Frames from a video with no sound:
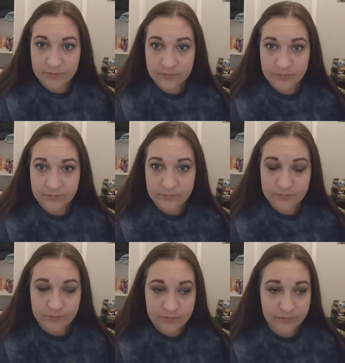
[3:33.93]

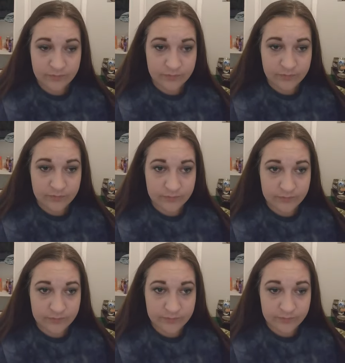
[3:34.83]

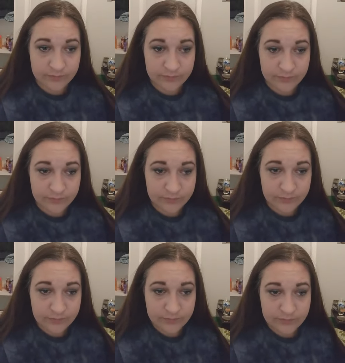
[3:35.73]

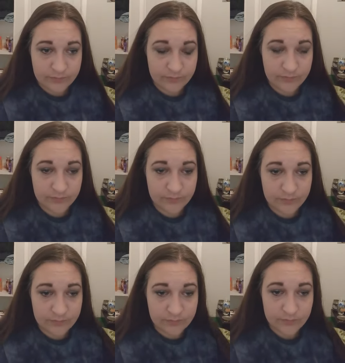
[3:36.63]

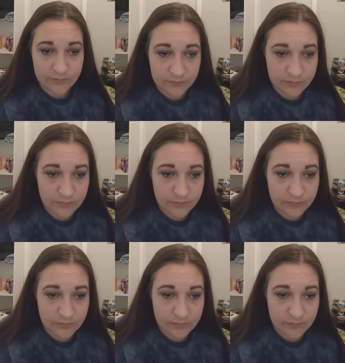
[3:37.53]
(silence)